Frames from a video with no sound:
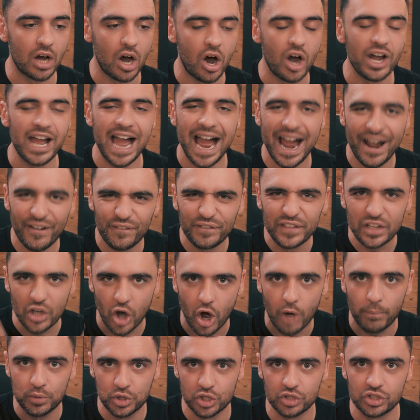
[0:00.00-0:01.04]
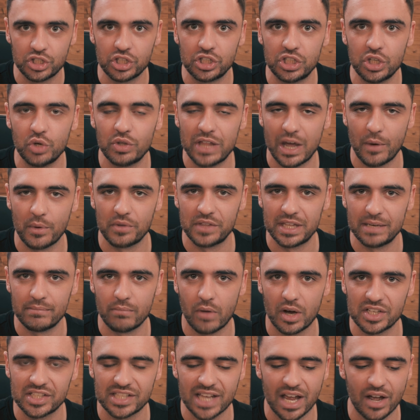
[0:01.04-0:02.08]
I have the option to do that within
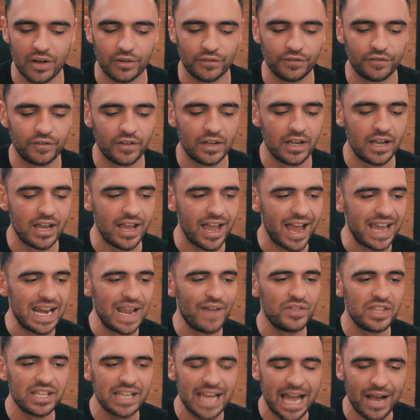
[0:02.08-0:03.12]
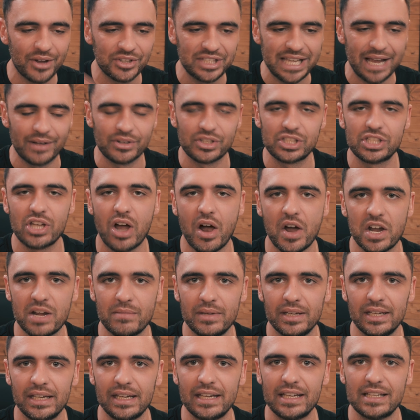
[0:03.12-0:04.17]
myself. And everything else outside of
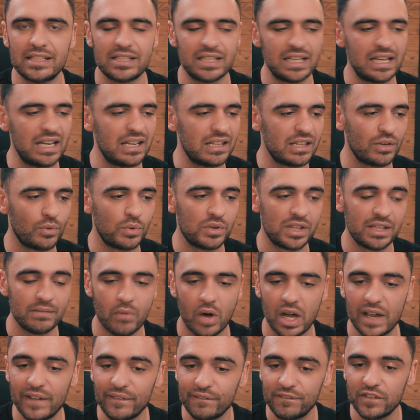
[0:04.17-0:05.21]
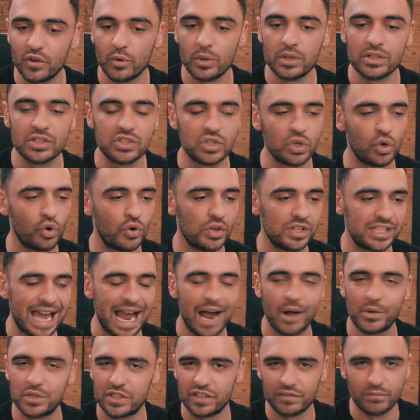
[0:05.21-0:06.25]
me is either within my influence or it's
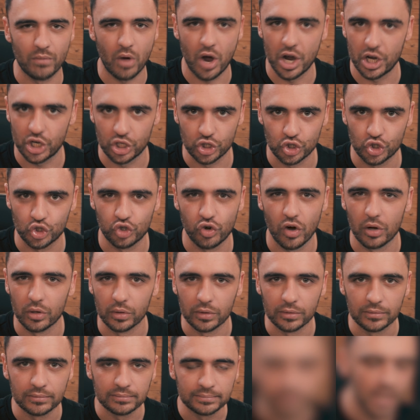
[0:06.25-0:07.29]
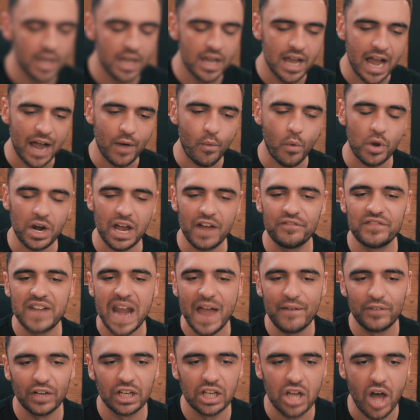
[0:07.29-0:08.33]
out of my control. And what I've
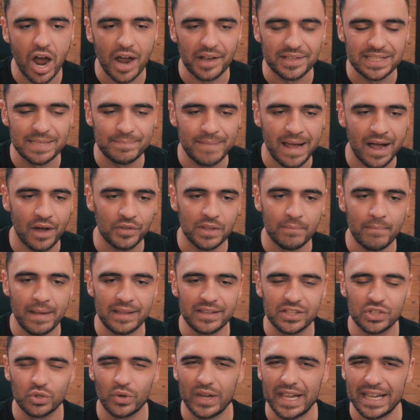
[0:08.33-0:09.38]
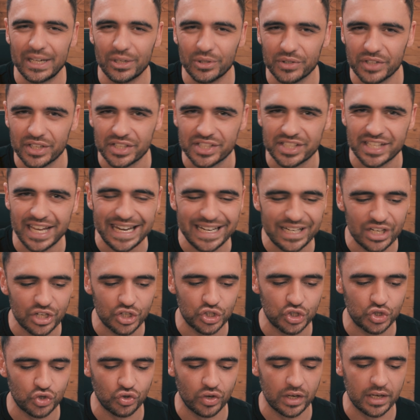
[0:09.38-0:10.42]
never liked about the mental illness
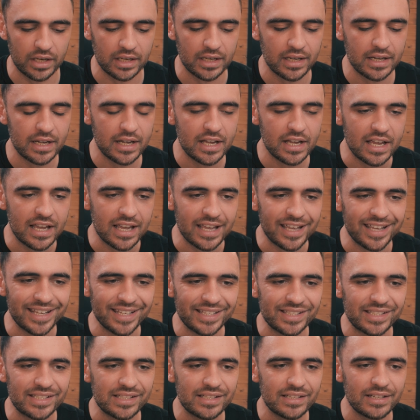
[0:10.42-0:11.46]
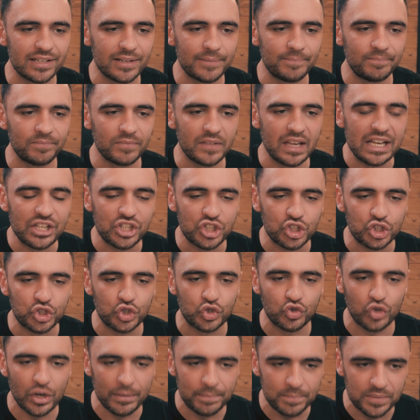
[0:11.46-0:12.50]
industry is it
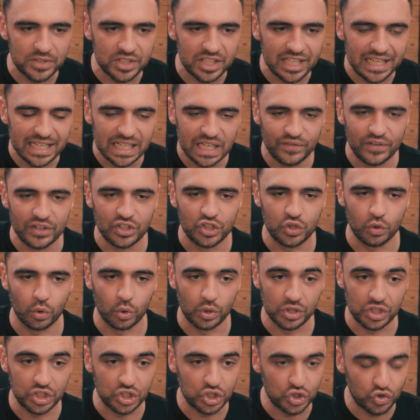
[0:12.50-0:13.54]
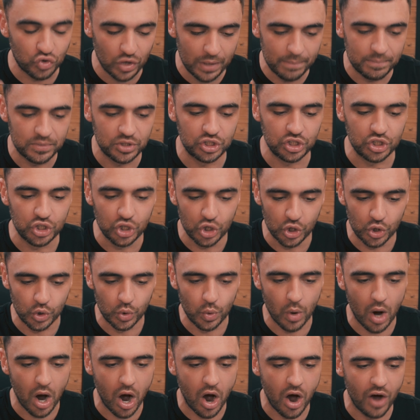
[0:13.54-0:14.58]
strips the individual, it strips
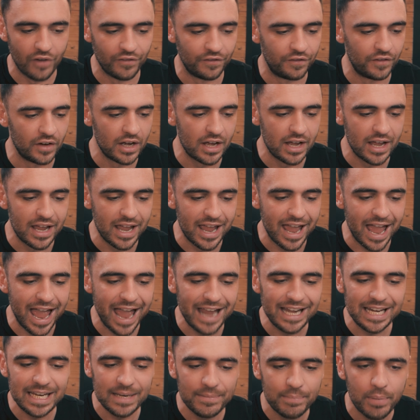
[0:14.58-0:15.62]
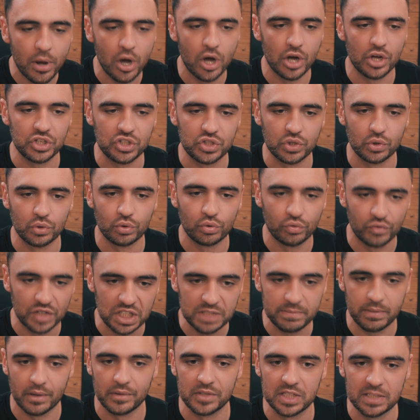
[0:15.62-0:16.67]
you of any personal
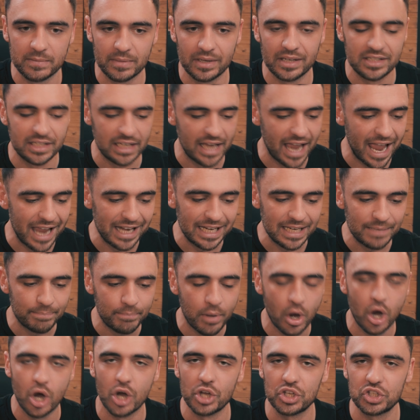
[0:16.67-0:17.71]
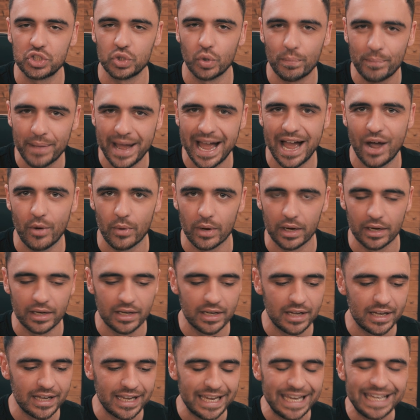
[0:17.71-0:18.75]
responsibility, any personal power.
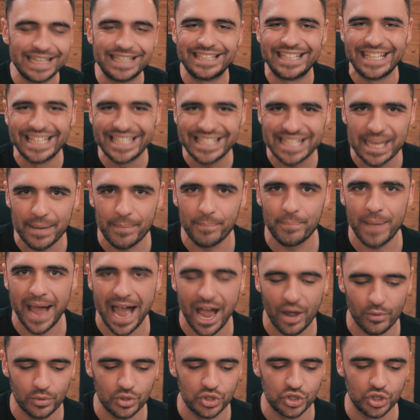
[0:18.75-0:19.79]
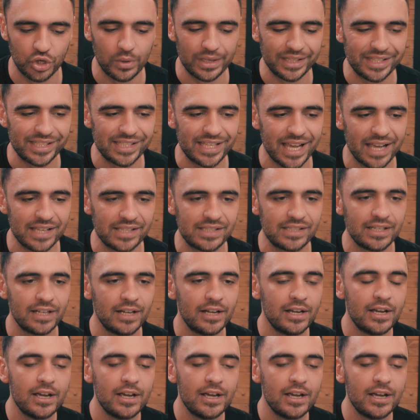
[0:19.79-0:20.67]
It disempowers you. It says,